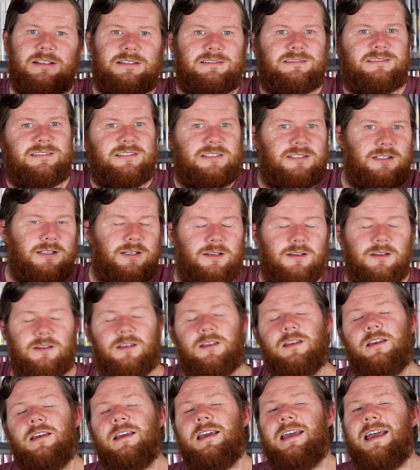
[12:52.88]
and
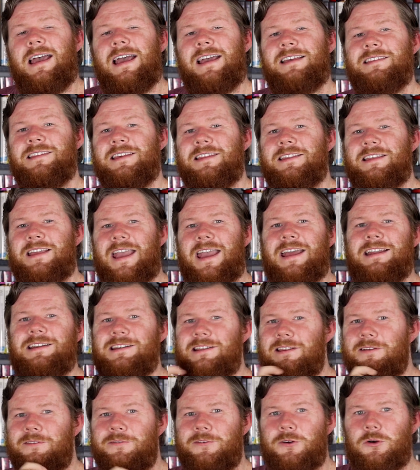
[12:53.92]
then the end
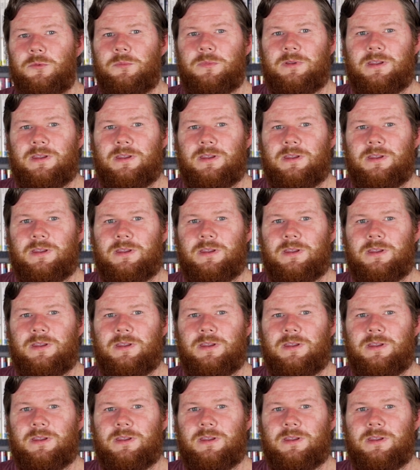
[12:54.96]
of the film